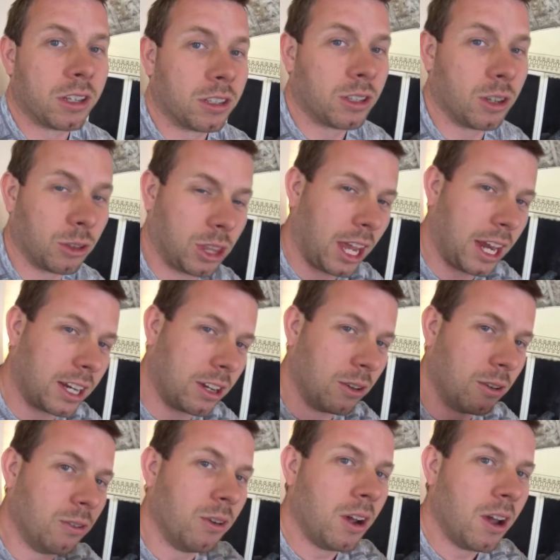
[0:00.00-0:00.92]
So thank
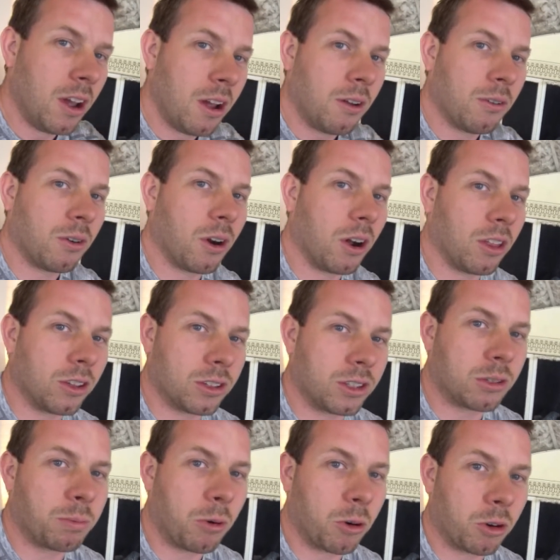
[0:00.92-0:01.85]
you for all
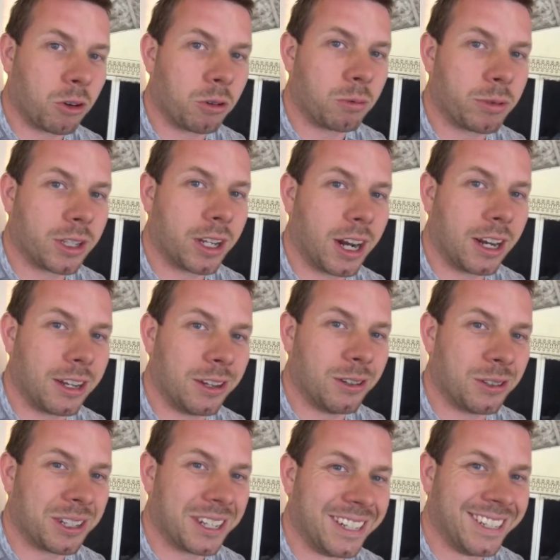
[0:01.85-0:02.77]
those support groups that I
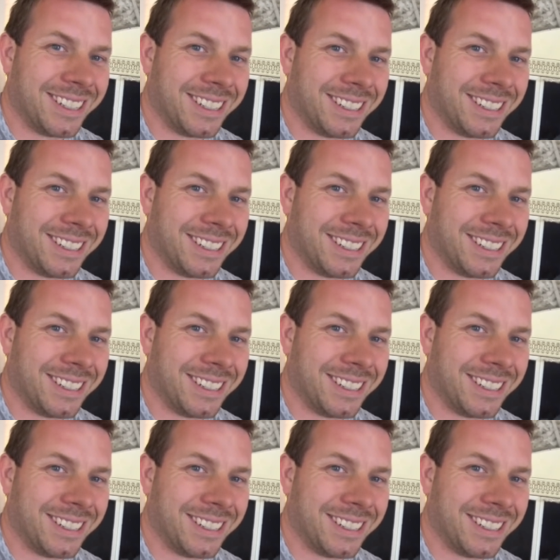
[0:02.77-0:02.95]
use.